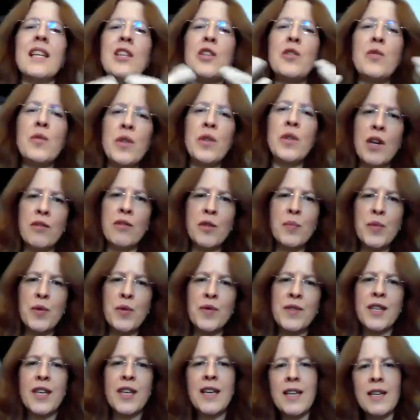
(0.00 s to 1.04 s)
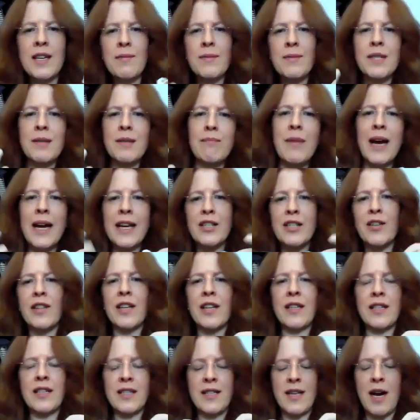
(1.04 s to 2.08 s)
you can go to museums and match
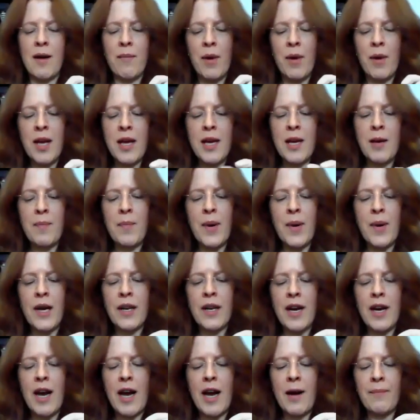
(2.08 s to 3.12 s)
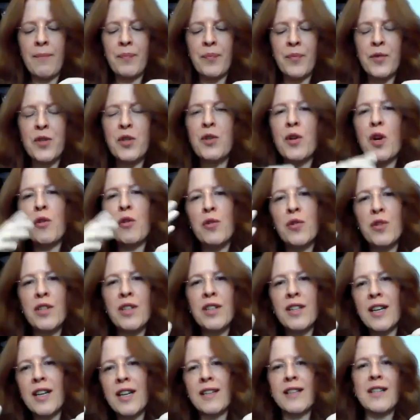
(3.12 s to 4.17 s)
things up, but
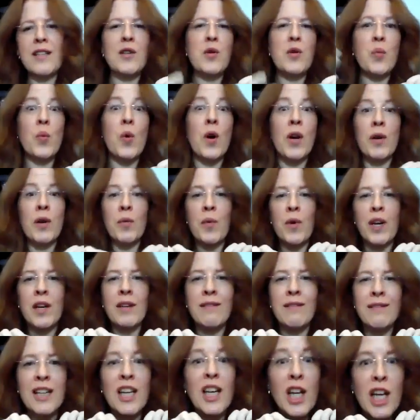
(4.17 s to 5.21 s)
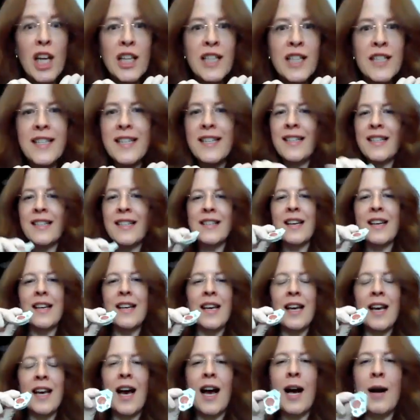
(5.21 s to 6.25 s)
one learns these things.
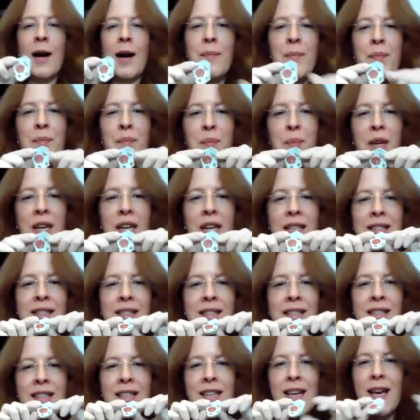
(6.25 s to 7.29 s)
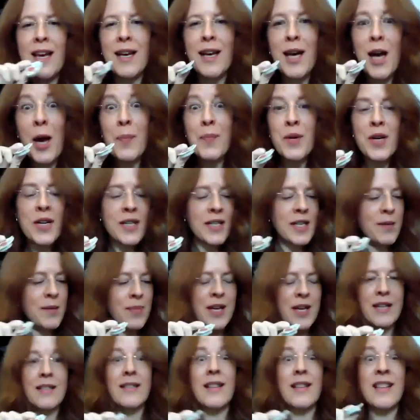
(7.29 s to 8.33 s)
But isn't it a pretty
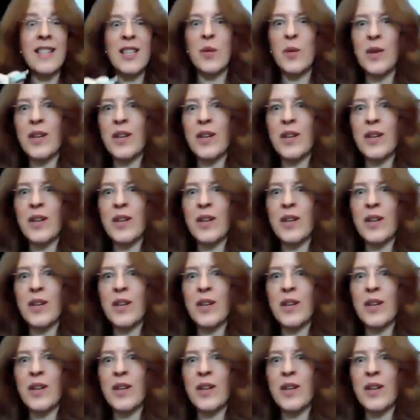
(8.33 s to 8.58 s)
piece? Let's see